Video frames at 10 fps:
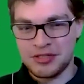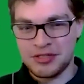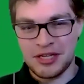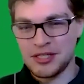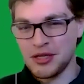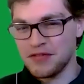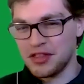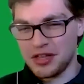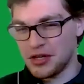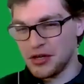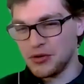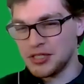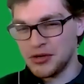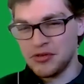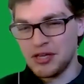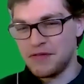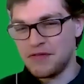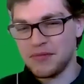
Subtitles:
There's like a silver, then like a gold tier you can get